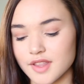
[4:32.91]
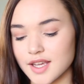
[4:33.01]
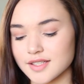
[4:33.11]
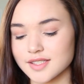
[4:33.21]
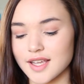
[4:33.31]

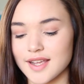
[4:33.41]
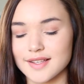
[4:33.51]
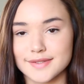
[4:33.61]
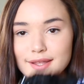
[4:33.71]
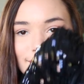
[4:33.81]
this
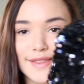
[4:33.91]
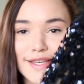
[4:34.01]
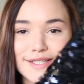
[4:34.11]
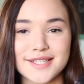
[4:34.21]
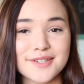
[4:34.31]
is
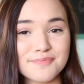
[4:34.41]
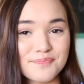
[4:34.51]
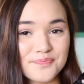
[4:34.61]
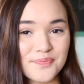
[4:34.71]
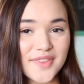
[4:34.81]
this
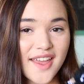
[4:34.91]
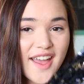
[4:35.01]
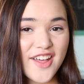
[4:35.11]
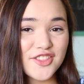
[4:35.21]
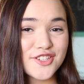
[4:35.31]

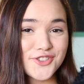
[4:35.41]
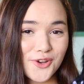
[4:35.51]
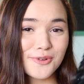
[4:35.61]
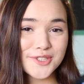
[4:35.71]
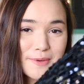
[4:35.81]
shoulder